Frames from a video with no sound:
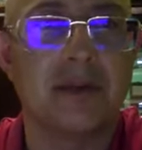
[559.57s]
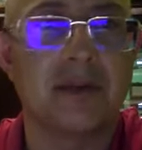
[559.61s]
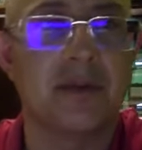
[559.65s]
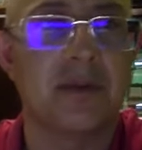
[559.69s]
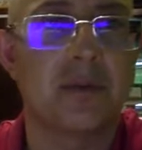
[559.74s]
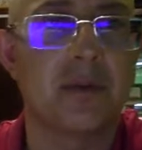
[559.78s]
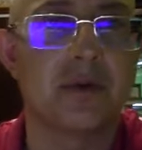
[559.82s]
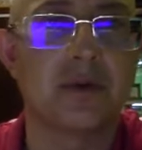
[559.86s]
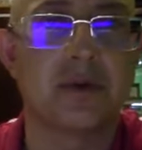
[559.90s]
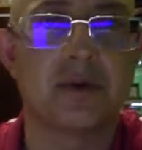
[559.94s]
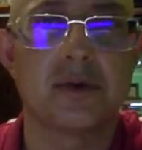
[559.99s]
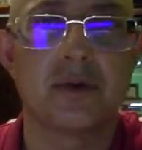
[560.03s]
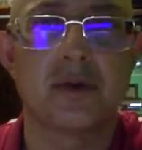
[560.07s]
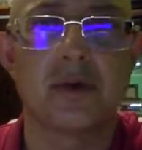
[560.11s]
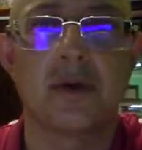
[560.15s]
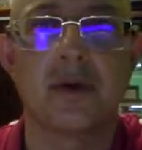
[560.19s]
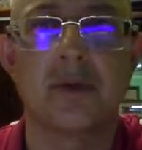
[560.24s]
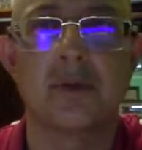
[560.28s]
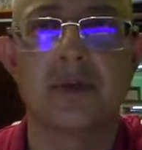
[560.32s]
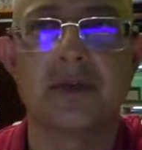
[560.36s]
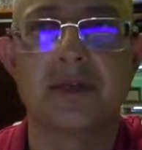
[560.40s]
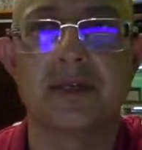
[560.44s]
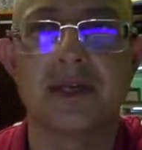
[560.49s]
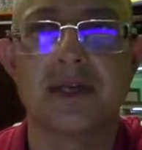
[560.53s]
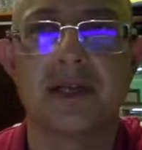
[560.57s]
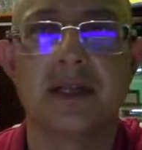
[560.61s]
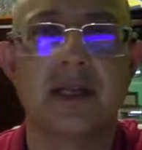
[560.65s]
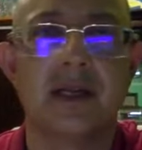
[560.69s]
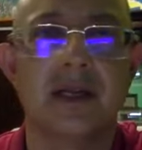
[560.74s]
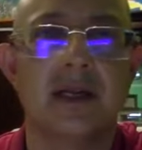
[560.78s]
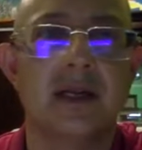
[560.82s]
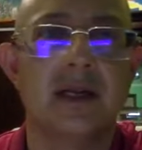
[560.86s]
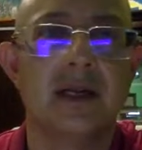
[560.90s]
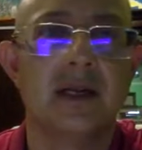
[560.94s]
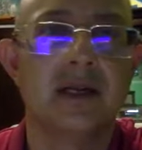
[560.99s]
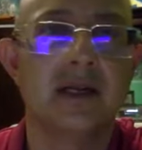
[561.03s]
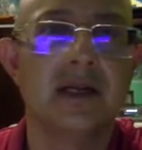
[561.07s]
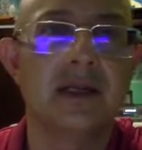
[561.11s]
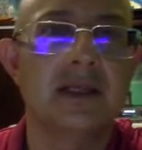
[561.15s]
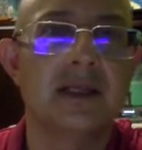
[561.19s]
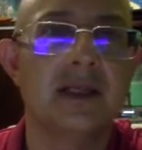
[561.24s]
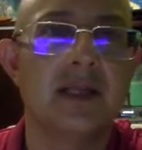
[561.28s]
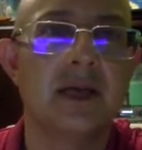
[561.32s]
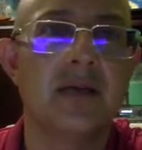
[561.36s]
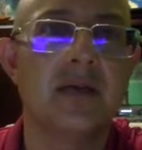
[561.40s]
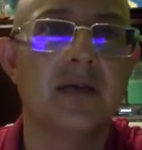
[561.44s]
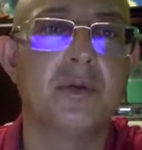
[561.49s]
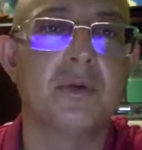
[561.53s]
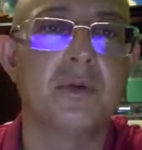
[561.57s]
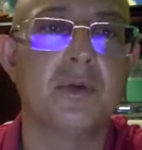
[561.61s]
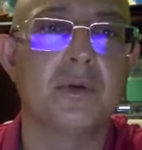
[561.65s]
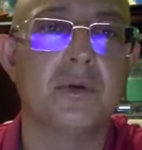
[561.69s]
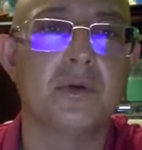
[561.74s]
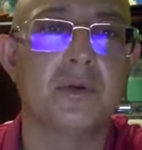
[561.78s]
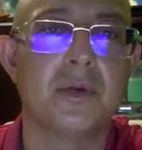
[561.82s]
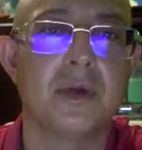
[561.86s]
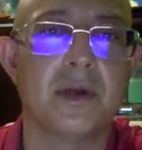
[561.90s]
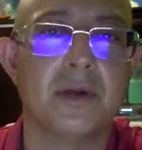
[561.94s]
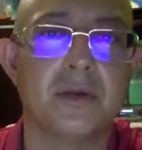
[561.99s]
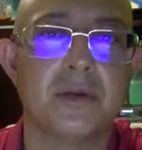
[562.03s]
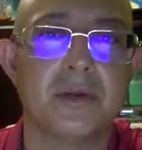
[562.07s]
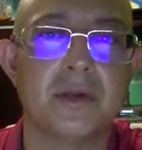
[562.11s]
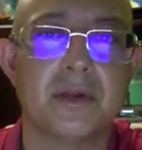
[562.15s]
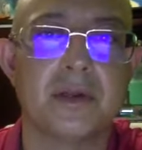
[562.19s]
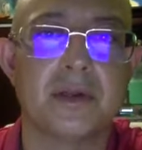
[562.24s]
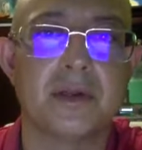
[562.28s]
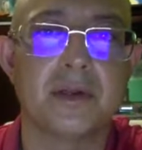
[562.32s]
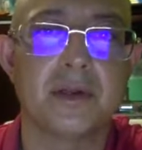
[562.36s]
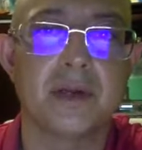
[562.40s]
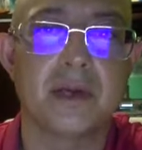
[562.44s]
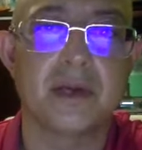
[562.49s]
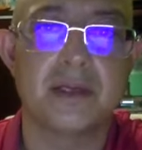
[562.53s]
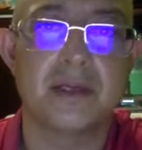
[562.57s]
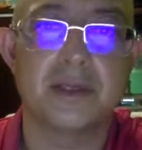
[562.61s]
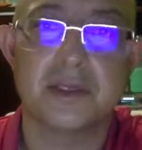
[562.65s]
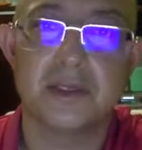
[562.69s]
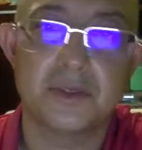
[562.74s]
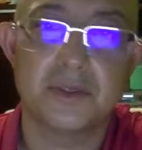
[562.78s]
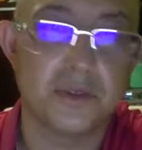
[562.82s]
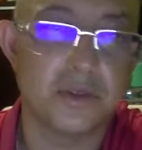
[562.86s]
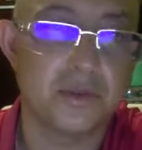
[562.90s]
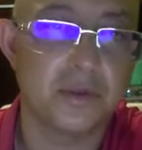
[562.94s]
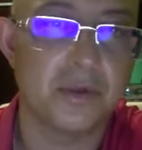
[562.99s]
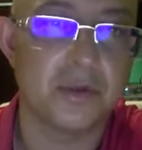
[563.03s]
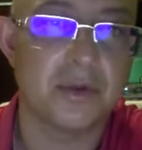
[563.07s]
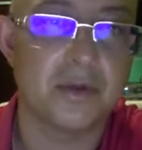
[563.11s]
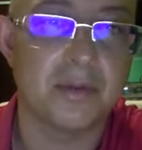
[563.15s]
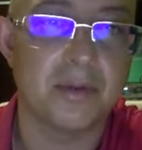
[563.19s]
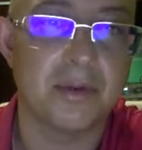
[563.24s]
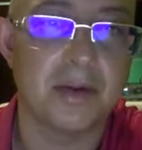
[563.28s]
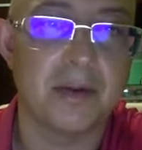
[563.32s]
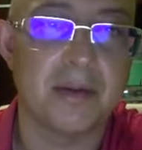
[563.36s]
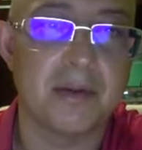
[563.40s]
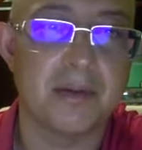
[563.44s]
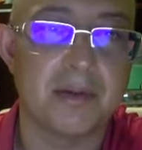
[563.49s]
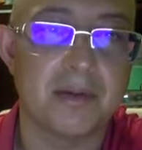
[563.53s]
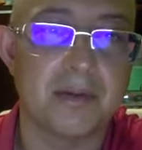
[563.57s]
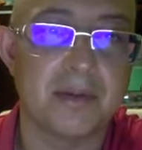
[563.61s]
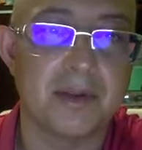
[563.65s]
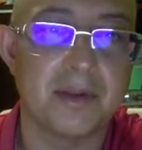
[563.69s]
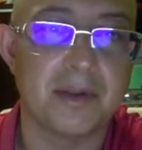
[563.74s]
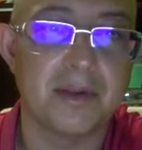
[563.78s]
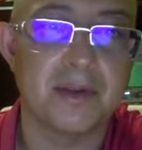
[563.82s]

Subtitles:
Some person called me and said, listen, I want to talk to Leonid. I said, sure, no problem.